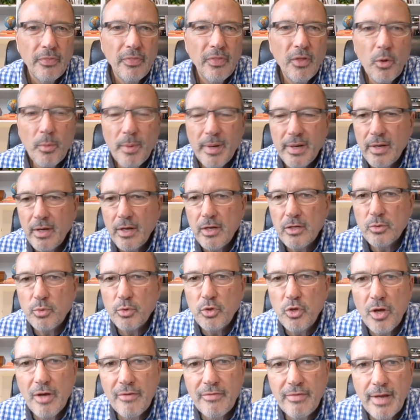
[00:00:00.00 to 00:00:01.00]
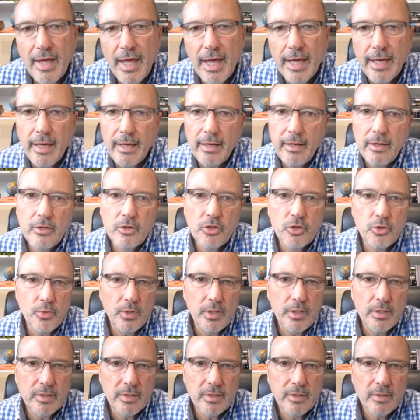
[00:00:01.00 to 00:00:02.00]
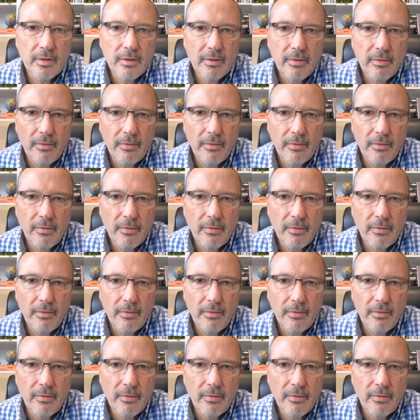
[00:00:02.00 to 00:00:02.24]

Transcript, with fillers: There will be days when you have nagging injuries.